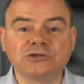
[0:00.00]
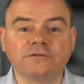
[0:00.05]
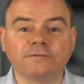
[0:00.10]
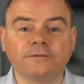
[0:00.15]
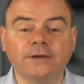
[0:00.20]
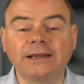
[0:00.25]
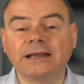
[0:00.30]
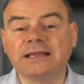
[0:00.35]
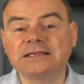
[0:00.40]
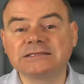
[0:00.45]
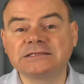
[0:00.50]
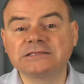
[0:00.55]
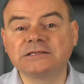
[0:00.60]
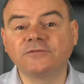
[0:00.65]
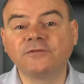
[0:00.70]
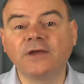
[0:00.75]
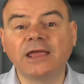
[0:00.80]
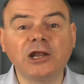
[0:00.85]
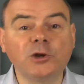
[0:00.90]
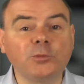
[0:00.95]
of finance is
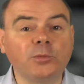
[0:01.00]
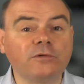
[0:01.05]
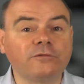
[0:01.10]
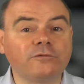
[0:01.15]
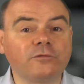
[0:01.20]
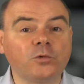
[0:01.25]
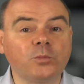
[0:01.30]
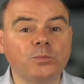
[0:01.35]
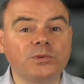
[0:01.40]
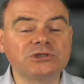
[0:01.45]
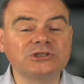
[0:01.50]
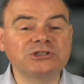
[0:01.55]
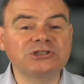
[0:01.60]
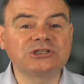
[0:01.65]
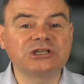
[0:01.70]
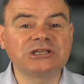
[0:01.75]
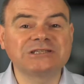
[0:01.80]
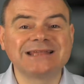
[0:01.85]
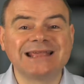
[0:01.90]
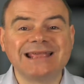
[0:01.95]
available for
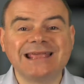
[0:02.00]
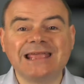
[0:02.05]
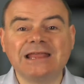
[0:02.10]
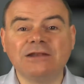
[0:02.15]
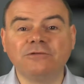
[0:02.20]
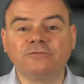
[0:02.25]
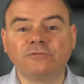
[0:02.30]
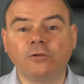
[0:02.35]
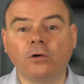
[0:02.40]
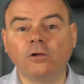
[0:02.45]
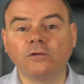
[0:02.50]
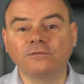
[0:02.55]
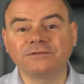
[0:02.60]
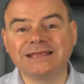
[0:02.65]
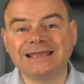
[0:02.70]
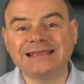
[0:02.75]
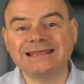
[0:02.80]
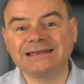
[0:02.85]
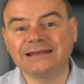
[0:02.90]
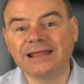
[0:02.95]
businesses
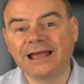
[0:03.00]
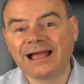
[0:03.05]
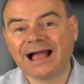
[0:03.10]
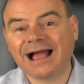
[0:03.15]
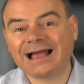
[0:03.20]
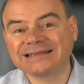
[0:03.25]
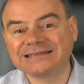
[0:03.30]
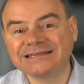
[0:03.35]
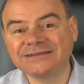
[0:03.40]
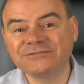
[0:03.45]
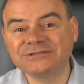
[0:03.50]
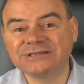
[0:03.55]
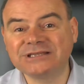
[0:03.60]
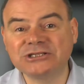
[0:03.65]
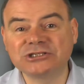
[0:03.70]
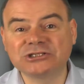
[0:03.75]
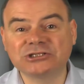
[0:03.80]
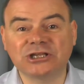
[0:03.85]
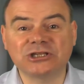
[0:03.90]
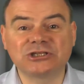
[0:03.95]
involved in
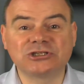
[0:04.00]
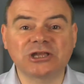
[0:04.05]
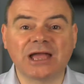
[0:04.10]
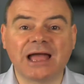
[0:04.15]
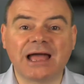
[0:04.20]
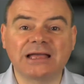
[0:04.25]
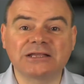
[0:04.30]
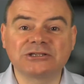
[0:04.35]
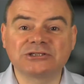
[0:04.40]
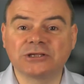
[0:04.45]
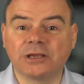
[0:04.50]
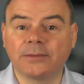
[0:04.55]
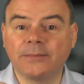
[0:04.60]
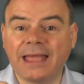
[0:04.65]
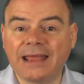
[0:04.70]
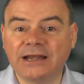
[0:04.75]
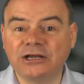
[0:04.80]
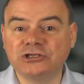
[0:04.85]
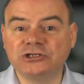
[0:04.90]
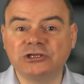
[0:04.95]
activities such as
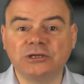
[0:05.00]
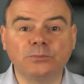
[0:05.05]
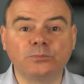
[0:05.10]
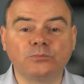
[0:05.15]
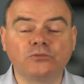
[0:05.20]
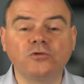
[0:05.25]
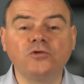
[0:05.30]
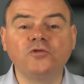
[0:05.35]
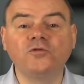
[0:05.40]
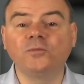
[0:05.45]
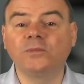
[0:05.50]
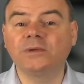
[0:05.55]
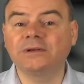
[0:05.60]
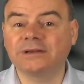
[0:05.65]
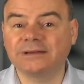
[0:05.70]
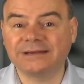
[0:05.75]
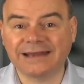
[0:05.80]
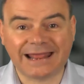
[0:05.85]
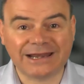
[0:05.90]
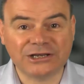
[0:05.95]
energy
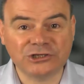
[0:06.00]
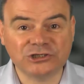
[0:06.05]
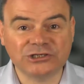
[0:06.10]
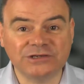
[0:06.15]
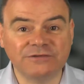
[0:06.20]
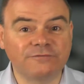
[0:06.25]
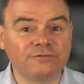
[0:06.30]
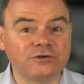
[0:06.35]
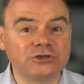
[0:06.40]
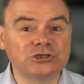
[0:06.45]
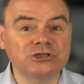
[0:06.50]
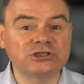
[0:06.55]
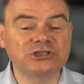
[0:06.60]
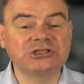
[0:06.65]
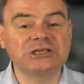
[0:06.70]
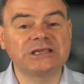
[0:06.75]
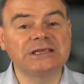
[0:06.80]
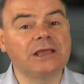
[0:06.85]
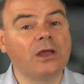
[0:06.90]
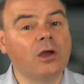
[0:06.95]
improvement and energy
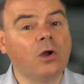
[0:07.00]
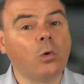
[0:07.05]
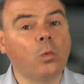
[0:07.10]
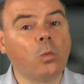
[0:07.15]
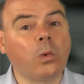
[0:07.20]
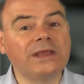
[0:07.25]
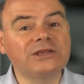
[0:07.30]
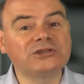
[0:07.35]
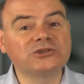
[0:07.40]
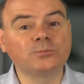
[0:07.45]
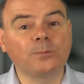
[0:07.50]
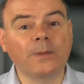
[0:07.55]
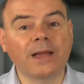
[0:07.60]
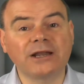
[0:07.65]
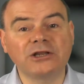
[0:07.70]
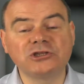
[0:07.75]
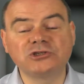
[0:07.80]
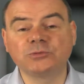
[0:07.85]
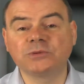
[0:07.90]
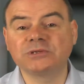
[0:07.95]
efficiency, waste
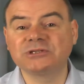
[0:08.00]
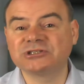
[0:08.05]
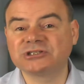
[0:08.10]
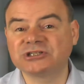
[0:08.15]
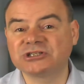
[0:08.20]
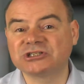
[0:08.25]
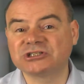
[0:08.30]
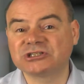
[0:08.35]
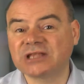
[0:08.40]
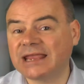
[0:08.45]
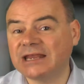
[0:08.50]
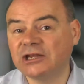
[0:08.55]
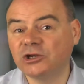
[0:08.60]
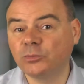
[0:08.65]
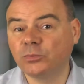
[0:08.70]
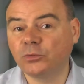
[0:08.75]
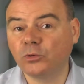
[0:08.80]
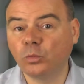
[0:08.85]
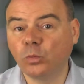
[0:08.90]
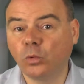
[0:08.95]
management,
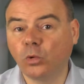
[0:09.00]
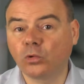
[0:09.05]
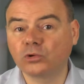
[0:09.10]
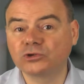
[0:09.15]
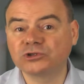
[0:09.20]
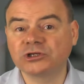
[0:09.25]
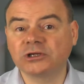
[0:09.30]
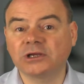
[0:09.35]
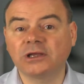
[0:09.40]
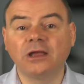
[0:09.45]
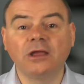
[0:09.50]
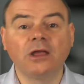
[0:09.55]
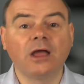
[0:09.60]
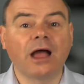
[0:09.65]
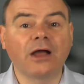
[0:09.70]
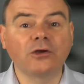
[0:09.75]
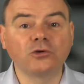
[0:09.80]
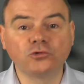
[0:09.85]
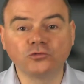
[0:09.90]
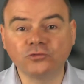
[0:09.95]
sustainable water
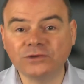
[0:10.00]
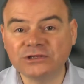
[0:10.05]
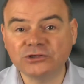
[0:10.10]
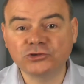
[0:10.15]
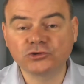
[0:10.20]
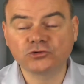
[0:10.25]
and green